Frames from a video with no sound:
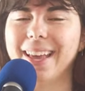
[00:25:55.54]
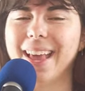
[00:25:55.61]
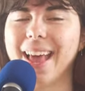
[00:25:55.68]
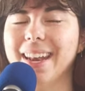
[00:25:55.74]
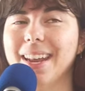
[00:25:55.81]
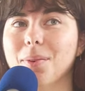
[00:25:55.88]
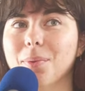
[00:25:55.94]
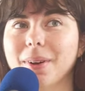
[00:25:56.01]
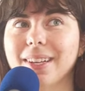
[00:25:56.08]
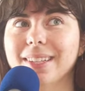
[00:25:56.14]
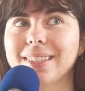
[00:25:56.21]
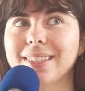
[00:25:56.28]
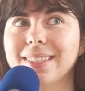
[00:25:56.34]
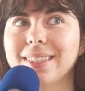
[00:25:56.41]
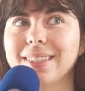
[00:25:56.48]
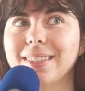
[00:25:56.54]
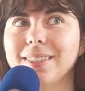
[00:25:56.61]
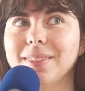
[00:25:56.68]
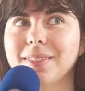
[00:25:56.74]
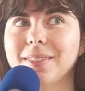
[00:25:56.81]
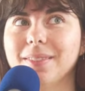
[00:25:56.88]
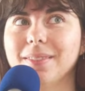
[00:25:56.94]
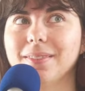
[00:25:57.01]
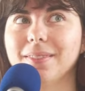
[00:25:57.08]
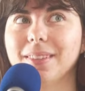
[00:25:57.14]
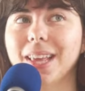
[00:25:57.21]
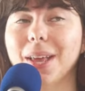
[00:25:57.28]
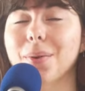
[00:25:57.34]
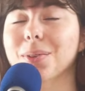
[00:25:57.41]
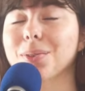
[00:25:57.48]
And it was
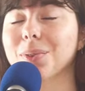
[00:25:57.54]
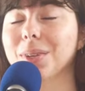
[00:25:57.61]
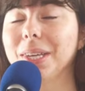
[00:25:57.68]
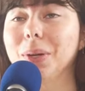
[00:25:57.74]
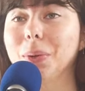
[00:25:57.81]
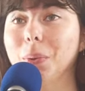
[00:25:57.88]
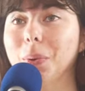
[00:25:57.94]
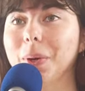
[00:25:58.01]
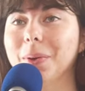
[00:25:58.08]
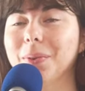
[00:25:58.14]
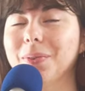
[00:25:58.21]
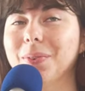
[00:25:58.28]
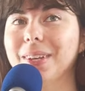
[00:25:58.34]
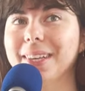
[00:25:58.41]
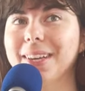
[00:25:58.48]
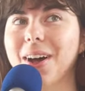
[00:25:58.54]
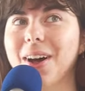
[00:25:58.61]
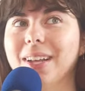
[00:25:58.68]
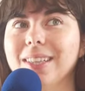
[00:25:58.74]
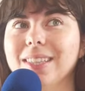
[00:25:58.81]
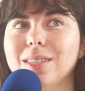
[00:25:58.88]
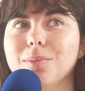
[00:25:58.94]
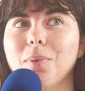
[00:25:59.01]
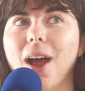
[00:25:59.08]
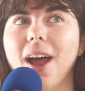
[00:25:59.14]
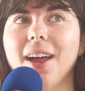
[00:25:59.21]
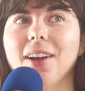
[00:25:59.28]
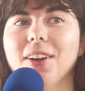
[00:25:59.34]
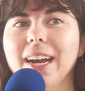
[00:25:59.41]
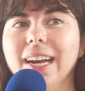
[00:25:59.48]
really cool, really
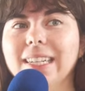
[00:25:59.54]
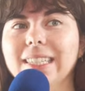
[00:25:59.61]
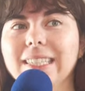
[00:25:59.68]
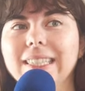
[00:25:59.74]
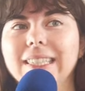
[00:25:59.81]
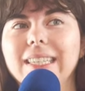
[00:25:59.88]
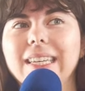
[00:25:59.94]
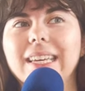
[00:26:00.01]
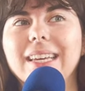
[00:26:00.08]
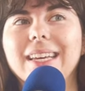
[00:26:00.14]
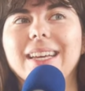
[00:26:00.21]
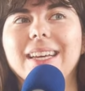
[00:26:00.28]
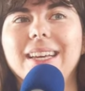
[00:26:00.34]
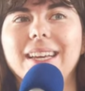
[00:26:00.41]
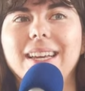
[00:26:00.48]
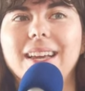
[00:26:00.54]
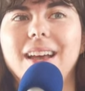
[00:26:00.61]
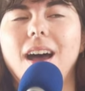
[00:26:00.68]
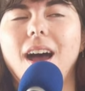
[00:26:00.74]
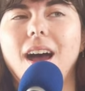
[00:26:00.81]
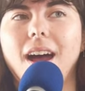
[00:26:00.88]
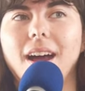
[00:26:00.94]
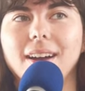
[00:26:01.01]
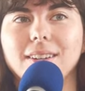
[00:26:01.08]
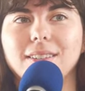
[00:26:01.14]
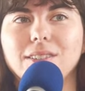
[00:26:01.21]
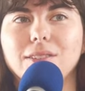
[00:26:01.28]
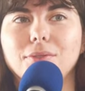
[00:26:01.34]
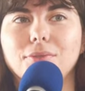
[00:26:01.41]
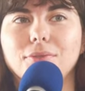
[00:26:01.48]
awe-inspiring to see
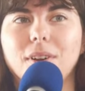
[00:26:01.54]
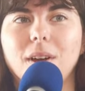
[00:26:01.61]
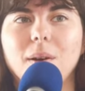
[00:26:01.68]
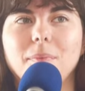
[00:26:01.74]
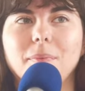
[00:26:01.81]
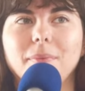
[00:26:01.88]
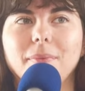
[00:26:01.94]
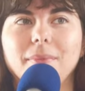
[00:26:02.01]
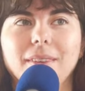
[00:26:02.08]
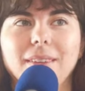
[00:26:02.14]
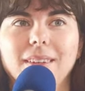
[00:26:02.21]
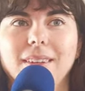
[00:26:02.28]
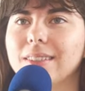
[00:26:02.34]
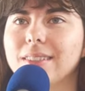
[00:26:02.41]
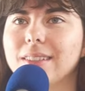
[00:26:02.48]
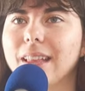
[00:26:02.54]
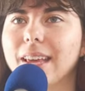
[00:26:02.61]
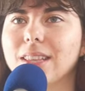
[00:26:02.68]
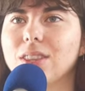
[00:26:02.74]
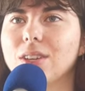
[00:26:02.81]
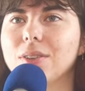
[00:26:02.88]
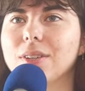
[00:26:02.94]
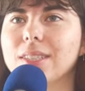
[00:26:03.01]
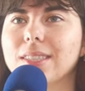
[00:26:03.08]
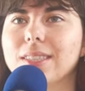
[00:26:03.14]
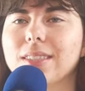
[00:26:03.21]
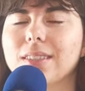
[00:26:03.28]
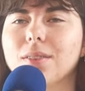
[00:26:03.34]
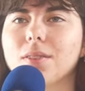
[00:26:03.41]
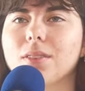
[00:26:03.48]
art from, like, there
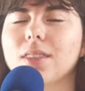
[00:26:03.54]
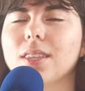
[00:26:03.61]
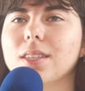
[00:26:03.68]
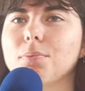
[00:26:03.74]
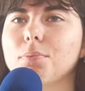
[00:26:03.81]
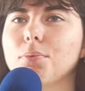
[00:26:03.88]
was this